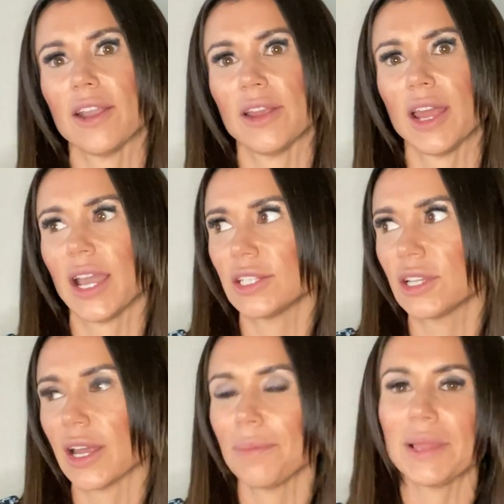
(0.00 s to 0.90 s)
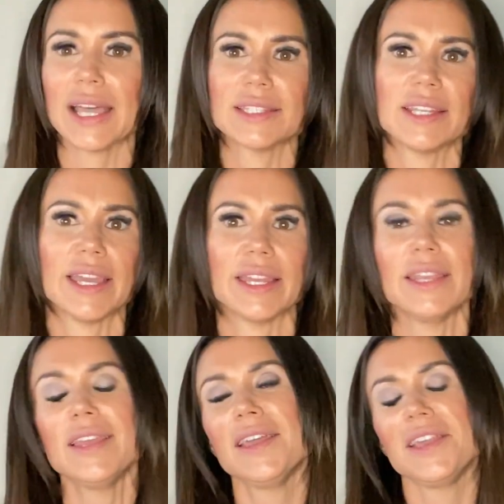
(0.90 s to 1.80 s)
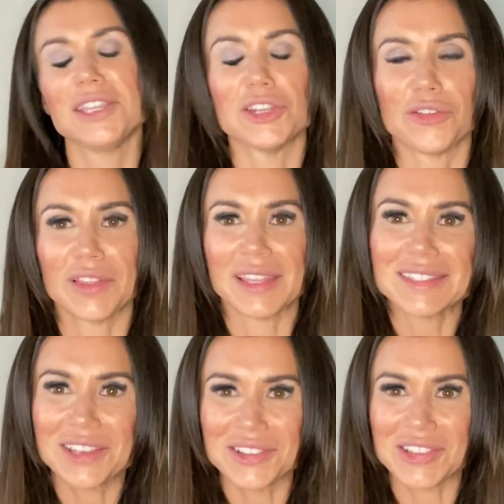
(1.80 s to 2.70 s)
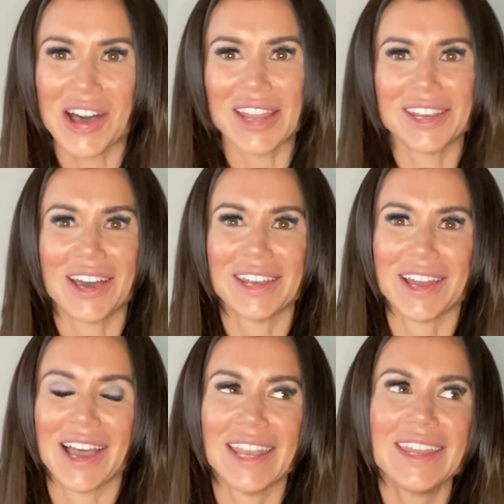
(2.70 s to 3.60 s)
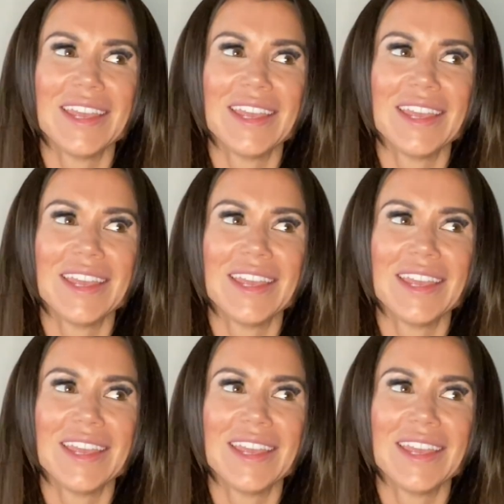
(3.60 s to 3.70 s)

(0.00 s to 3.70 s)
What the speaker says: and I got up last night, and you know, the list goes on and on and on.